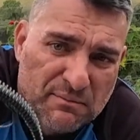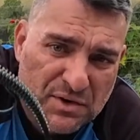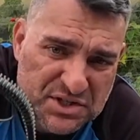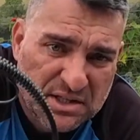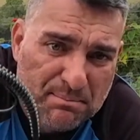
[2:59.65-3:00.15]
I'm
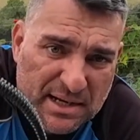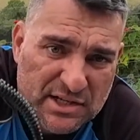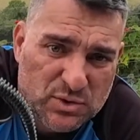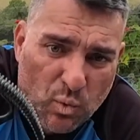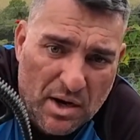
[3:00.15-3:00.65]
fishing the
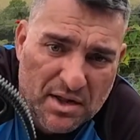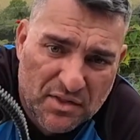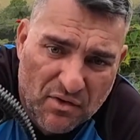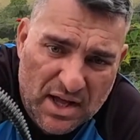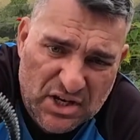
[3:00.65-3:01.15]
biggest one in
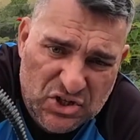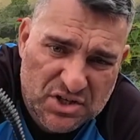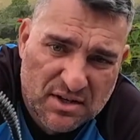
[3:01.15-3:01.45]
the range.